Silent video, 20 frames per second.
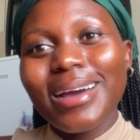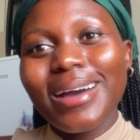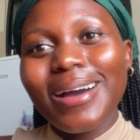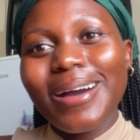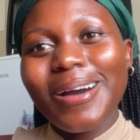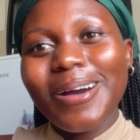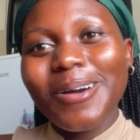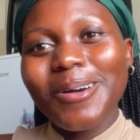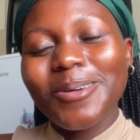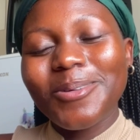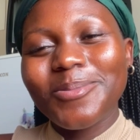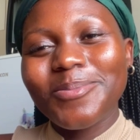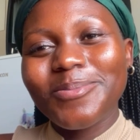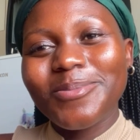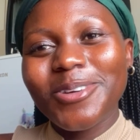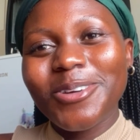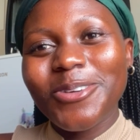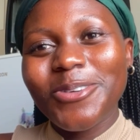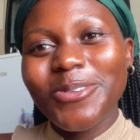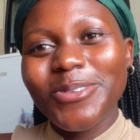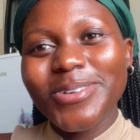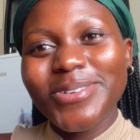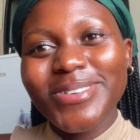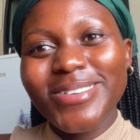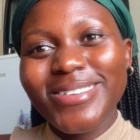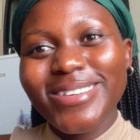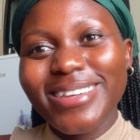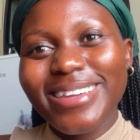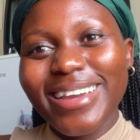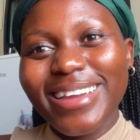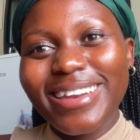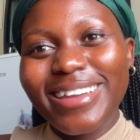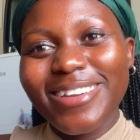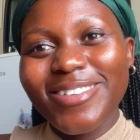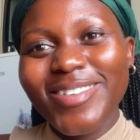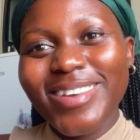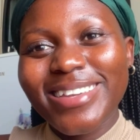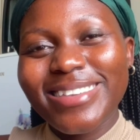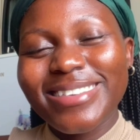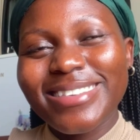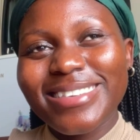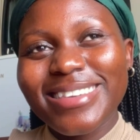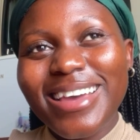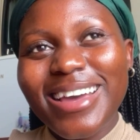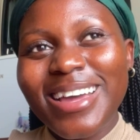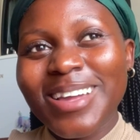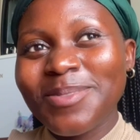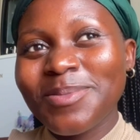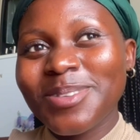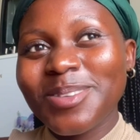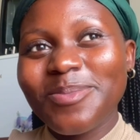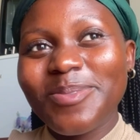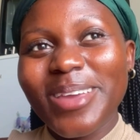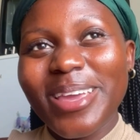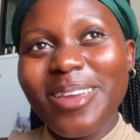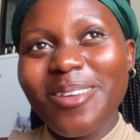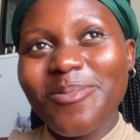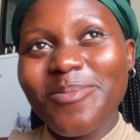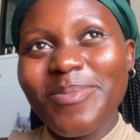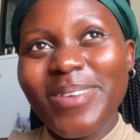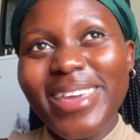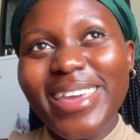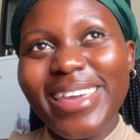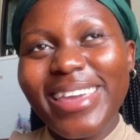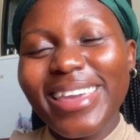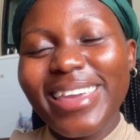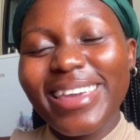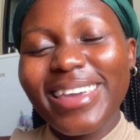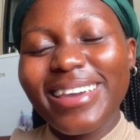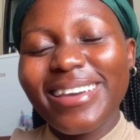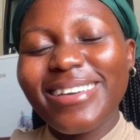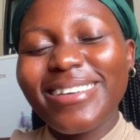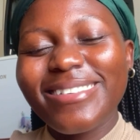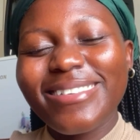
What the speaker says: Road to 900 subs, baby.